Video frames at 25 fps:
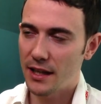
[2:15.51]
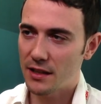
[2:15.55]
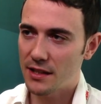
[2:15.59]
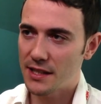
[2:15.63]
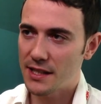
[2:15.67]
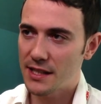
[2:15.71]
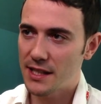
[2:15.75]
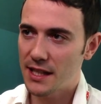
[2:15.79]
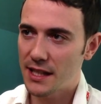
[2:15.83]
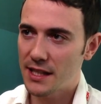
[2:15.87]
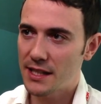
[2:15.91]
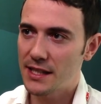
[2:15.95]
they
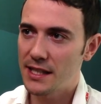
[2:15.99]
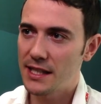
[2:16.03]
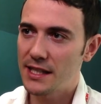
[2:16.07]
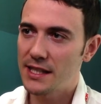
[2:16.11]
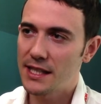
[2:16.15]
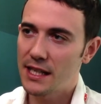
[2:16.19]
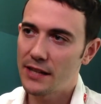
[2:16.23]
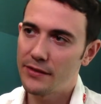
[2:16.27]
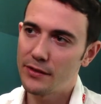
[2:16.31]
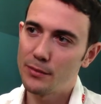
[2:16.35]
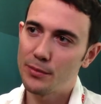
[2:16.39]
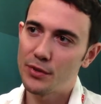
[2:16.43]
are
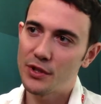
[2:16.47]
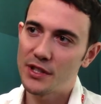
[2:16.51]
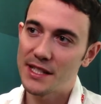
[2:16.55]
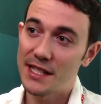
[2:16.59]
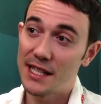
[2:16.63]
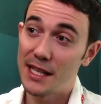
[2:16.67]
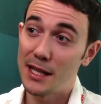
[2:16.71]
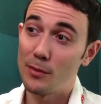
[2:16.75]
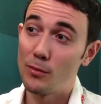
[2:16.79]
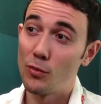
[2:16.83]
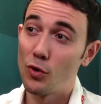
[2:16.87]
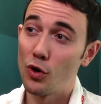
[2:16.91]

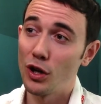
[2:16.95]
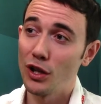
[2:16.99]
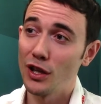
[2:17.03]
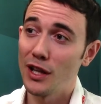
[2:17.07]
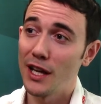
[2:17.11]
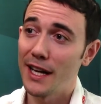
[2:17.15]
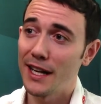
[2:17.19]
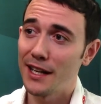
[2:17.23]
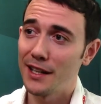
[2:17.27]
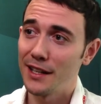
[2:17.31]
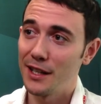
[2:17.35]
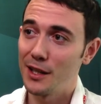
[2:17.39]
67% more
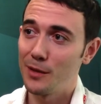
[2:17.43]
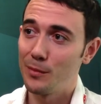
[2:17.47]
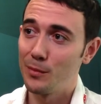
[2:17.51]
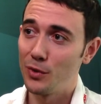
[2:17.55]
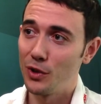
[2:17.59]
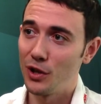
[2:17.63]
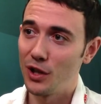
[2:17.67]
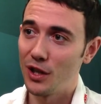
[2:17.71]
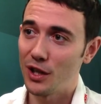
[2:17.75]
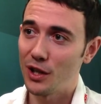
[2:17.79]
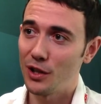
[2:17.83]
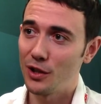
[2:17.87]
likely to
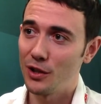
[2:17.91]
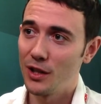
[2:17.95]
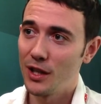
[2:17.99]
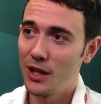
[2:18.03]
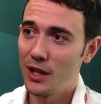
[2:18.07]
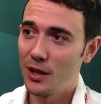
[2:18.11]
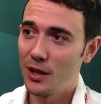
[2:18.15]
book